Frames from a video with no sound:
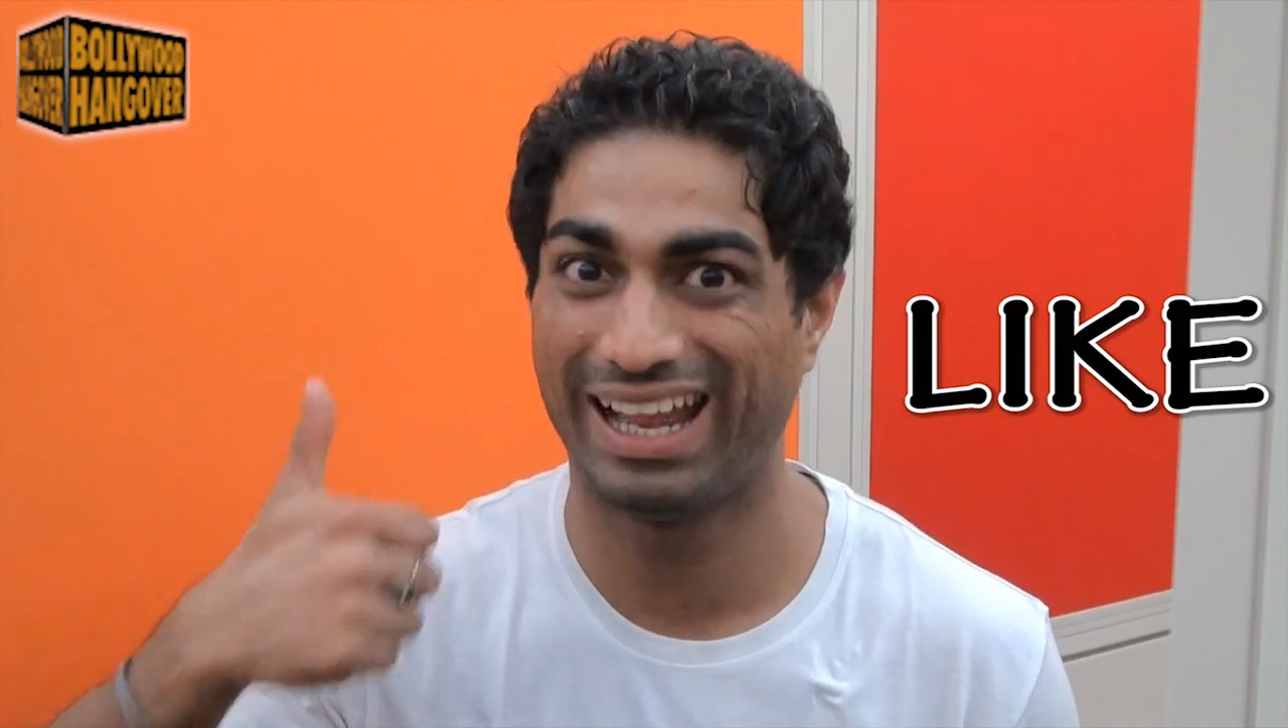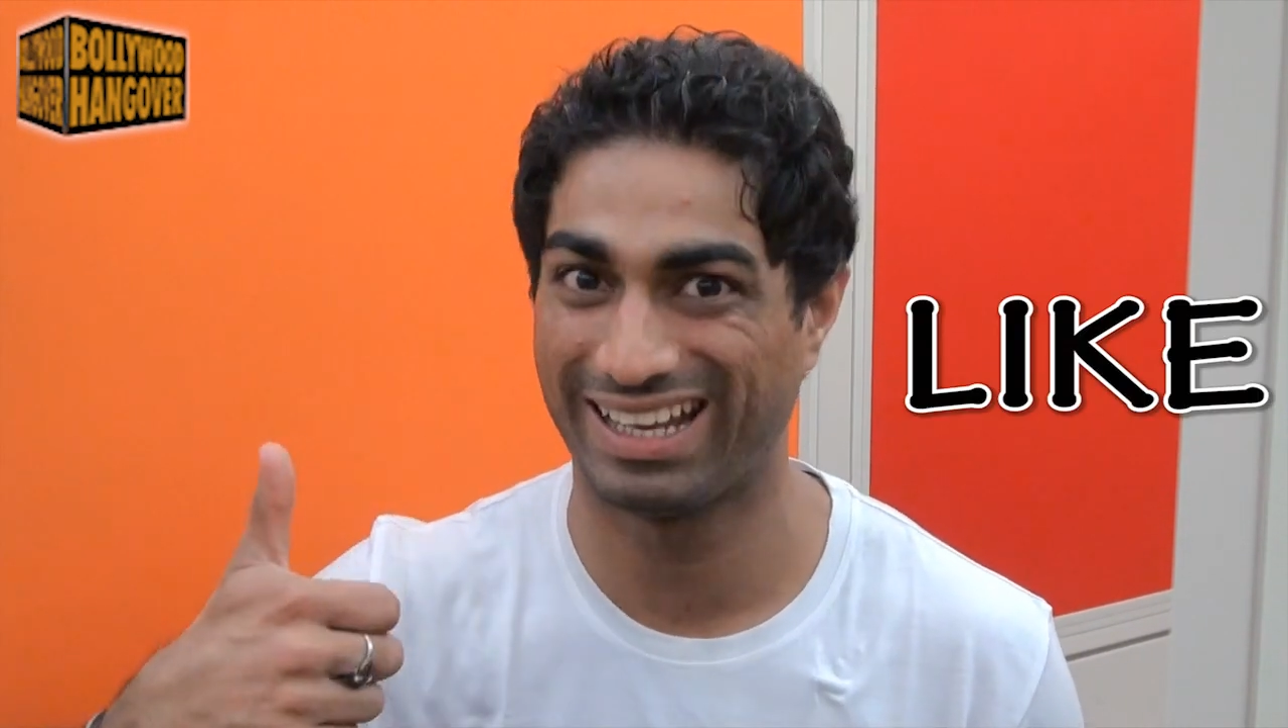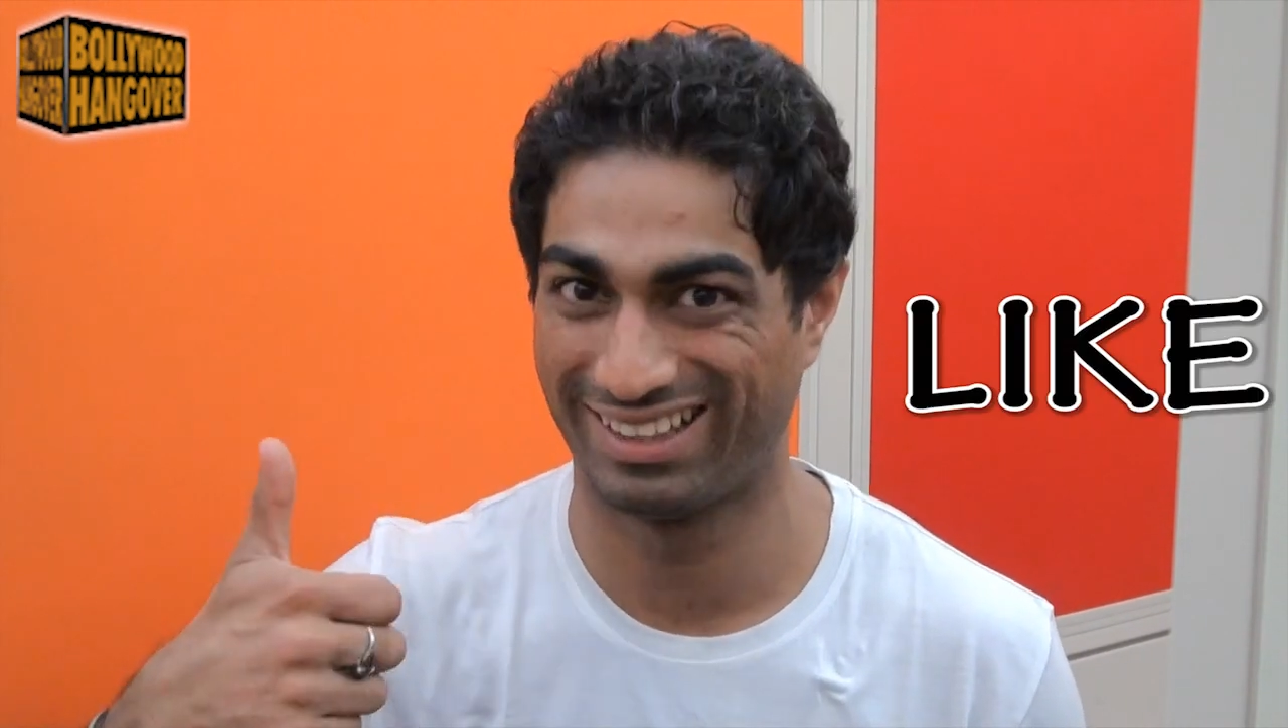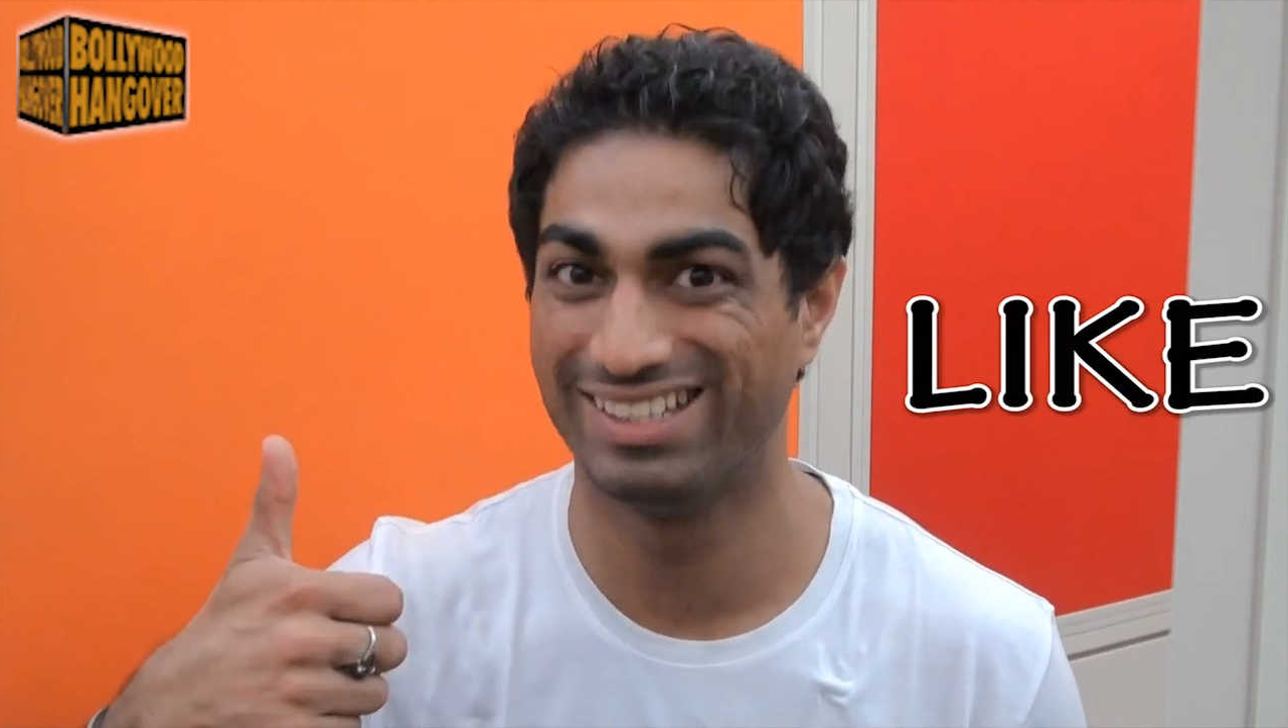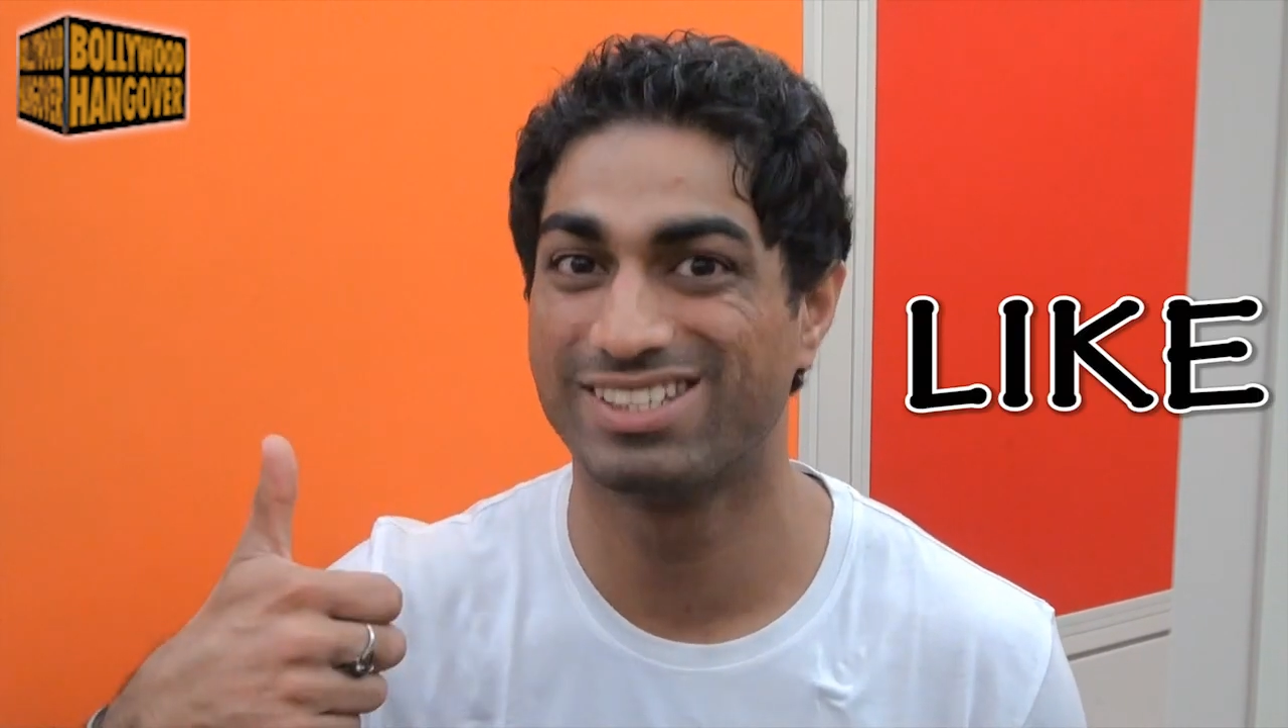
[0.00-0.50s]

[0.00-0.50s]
like